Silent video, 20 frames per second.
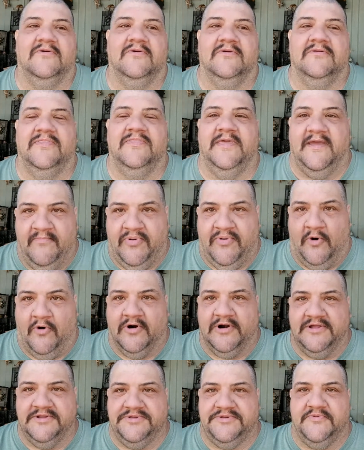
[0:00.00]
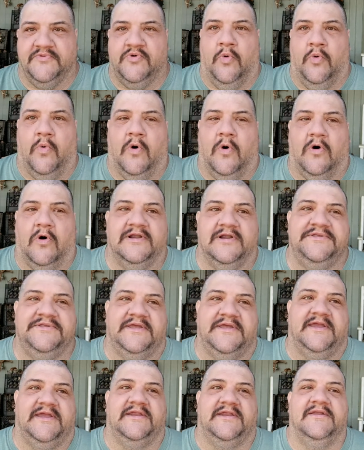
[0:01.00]
the importance of
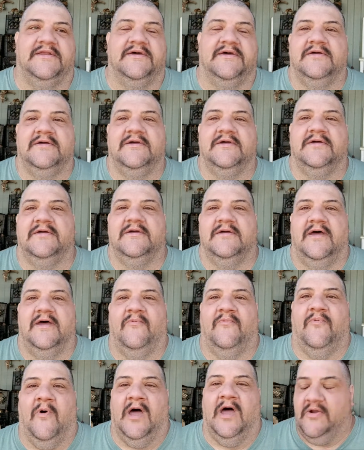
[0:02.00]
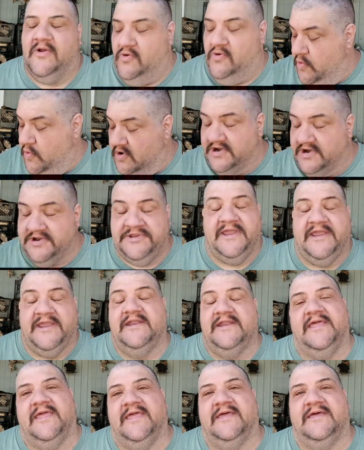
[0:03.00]
quarantine and what
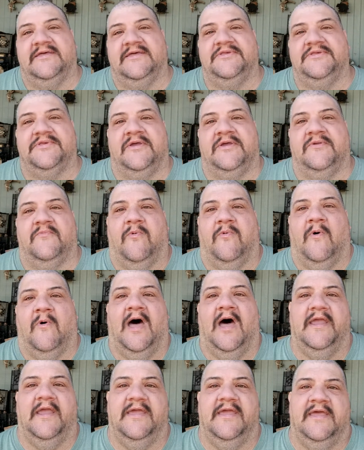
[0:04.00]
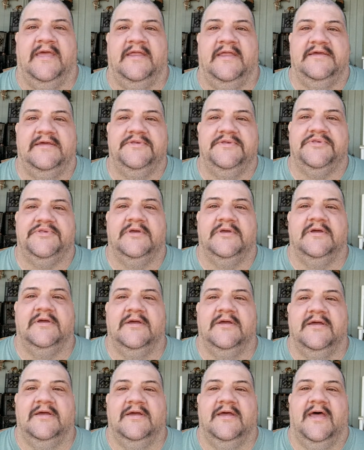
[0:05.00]
quarantine is and why it is
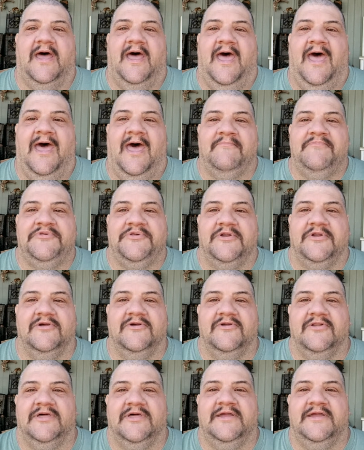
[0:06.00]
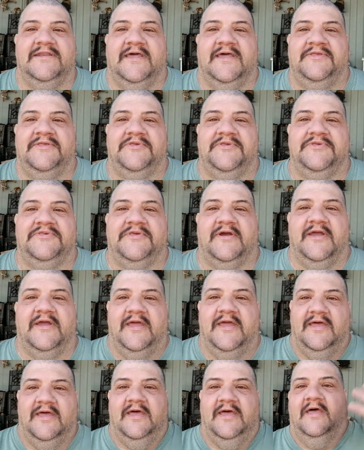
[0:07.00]
absolutely necessary.
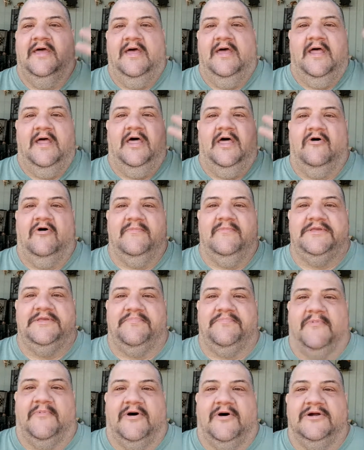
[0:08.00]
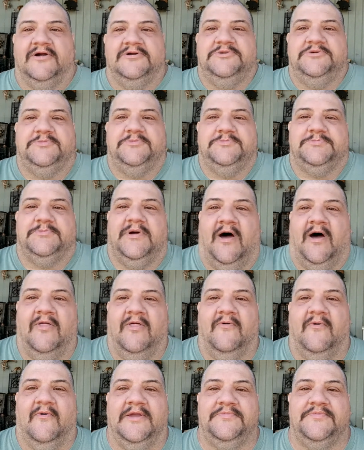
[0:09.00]
Hello, Miss Marge, all
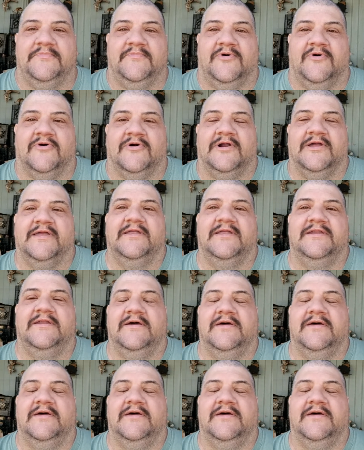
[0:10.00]
the way from Oregon.